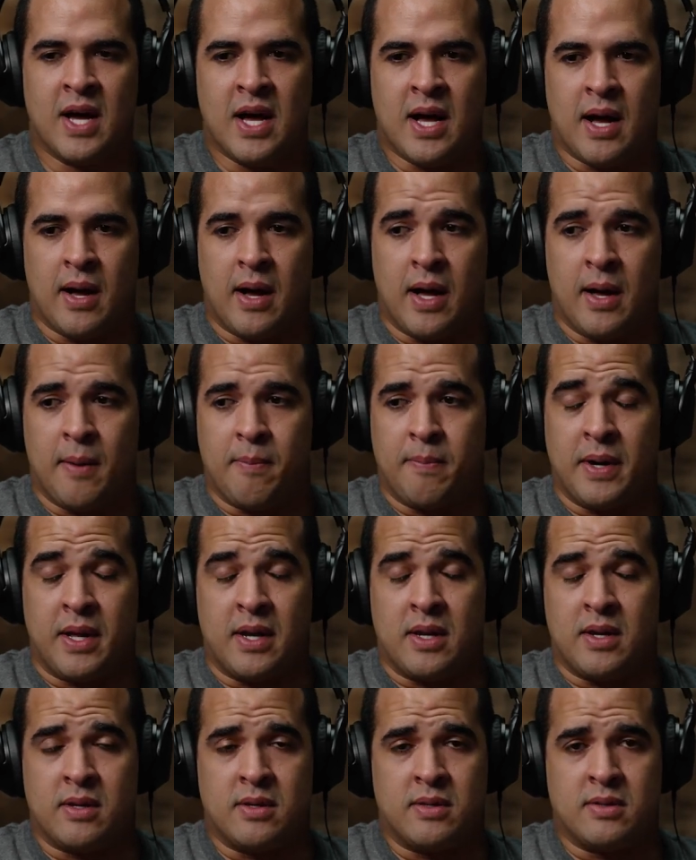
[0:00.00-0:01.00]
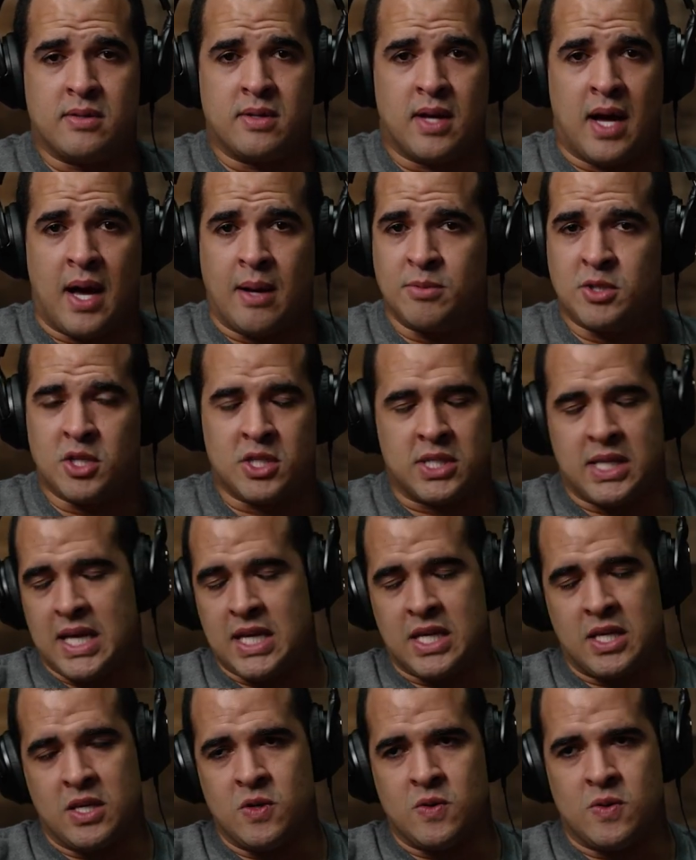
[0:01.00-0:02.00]
But I'm just
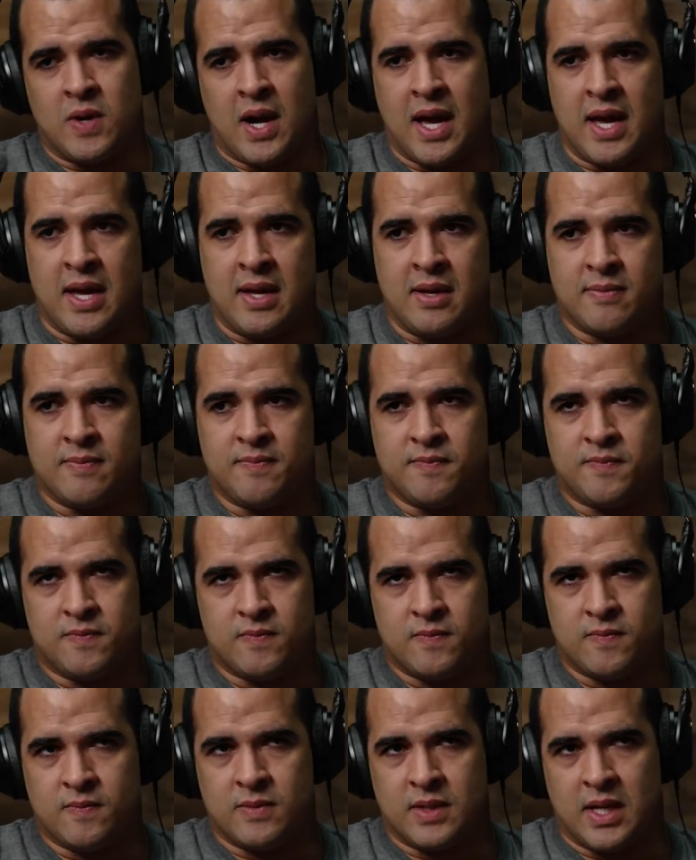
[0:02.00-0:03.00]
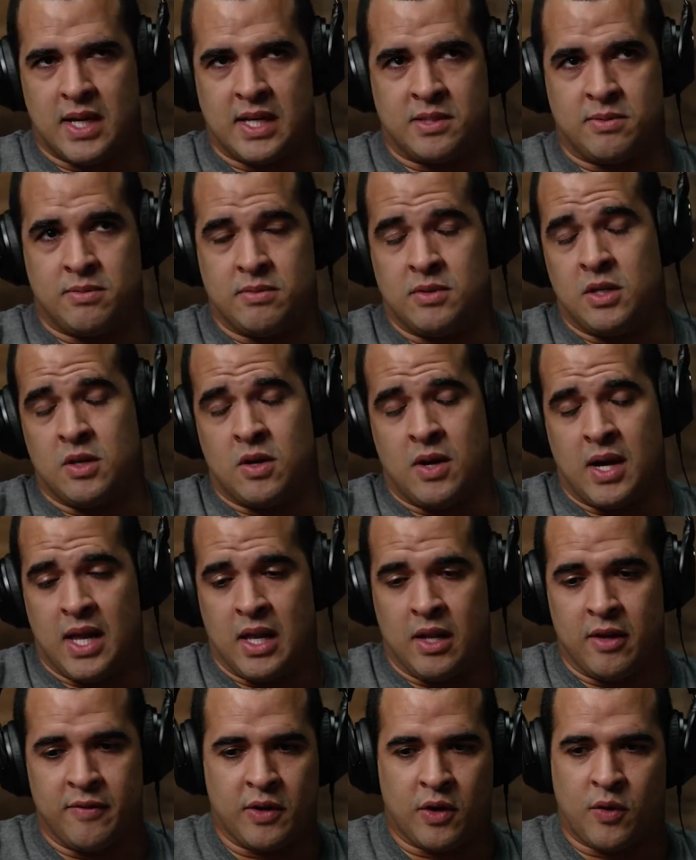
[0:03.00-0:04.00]
like you. I
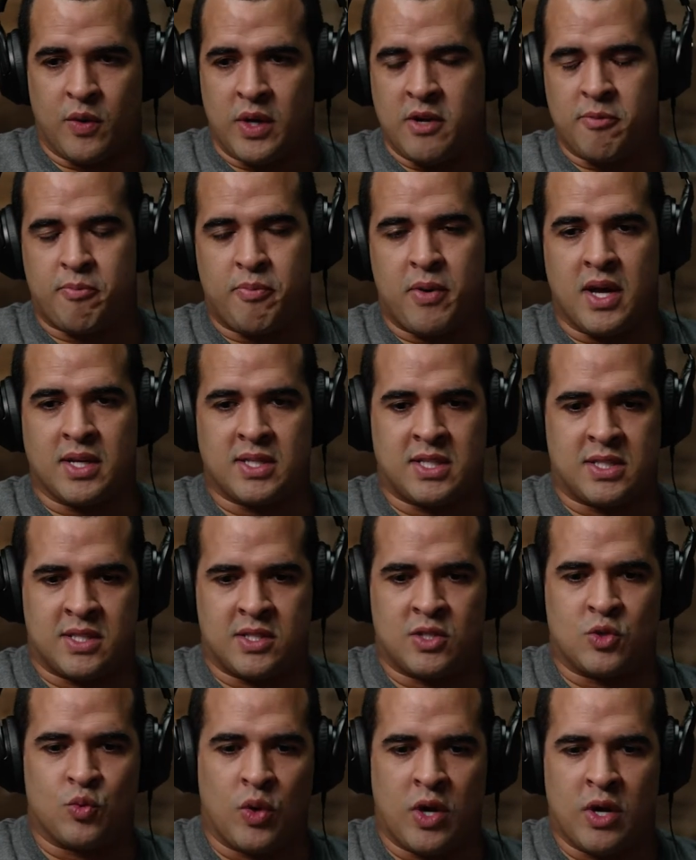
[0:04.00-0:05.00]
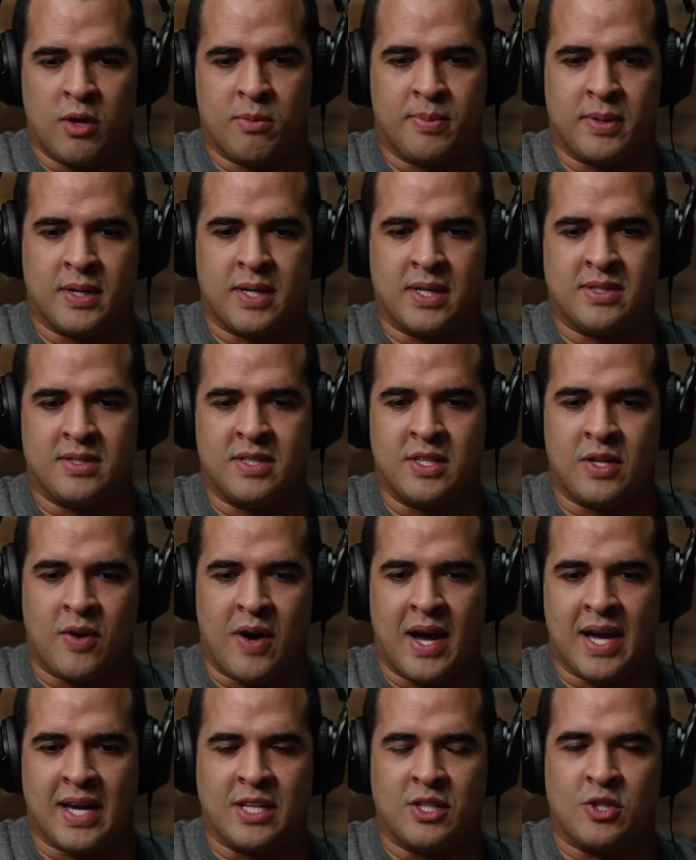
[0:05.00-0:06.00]
love the creative process as well, but, you know,
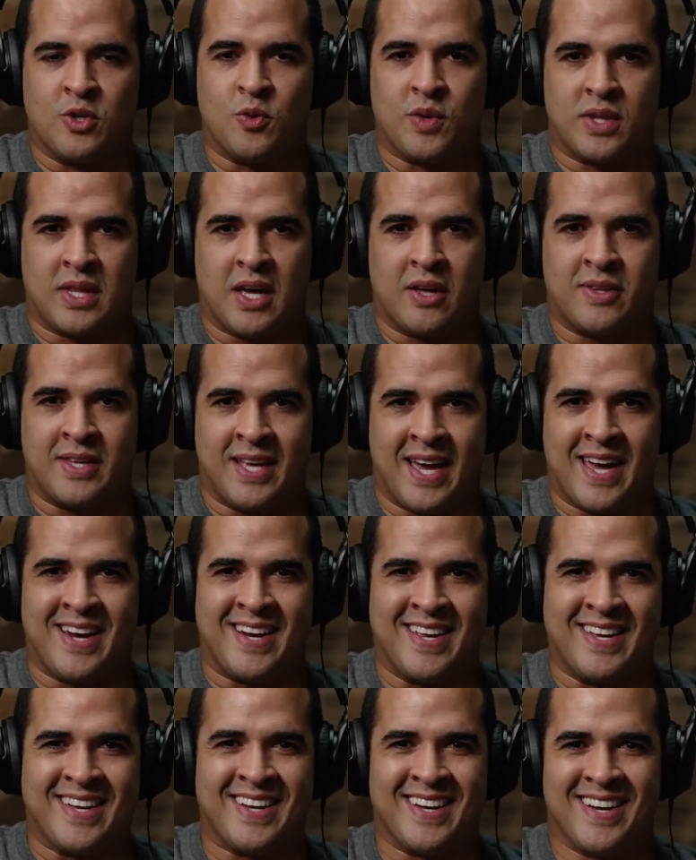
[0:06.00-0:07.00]
I could do without the editing.